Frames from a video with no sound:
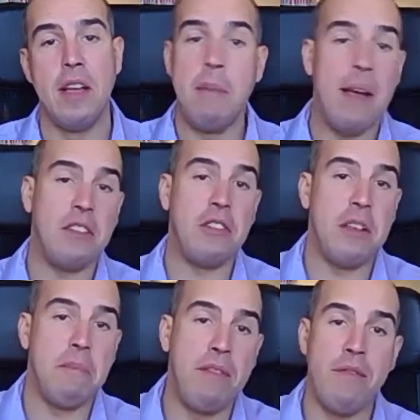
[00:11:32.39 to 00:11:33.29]
But as you said
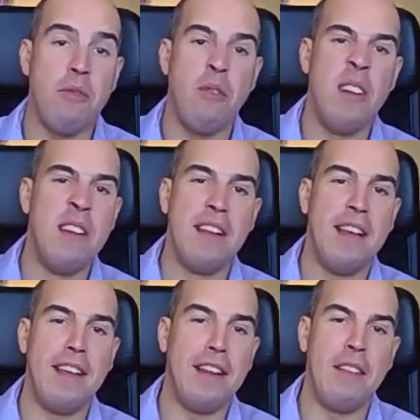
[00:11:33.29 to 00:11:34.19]
before,
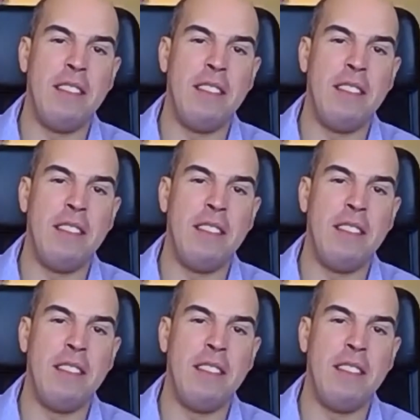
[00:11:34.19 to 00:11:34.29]
you know,